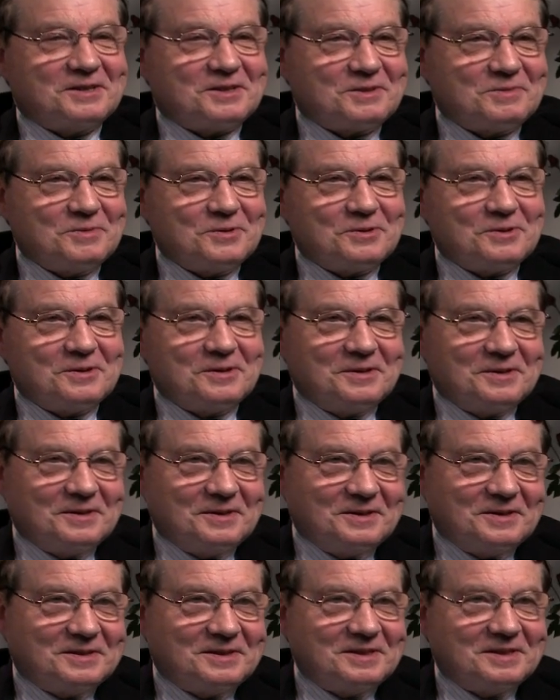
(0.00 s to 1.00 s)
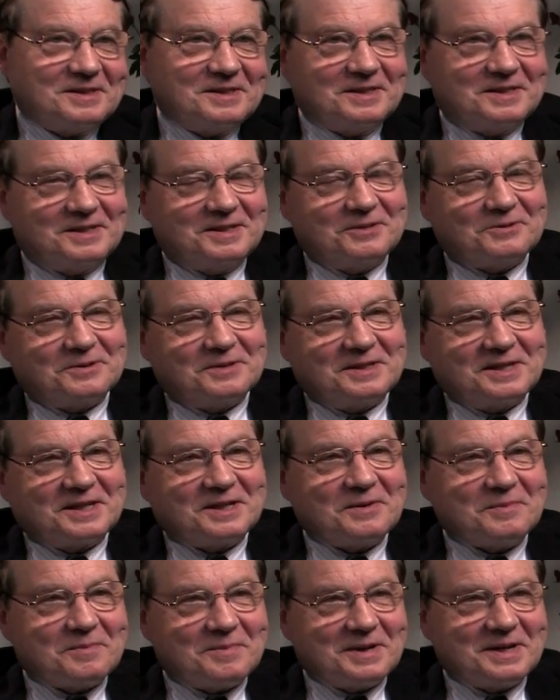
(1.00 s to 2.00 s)
small city or in
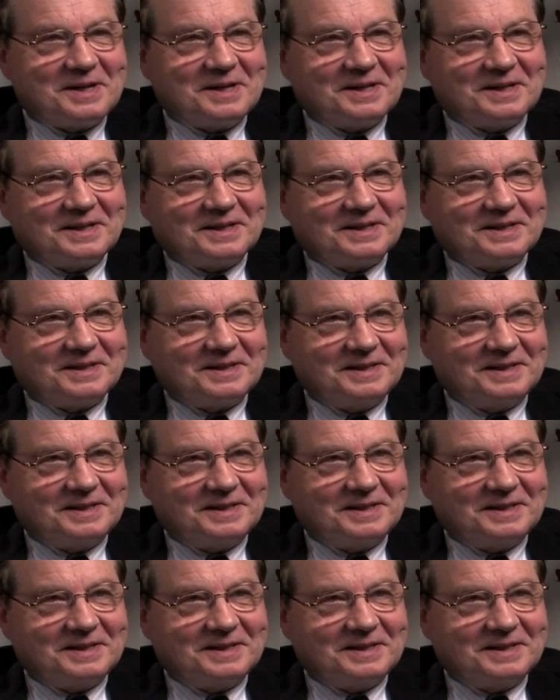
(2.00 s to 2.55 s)
campaign,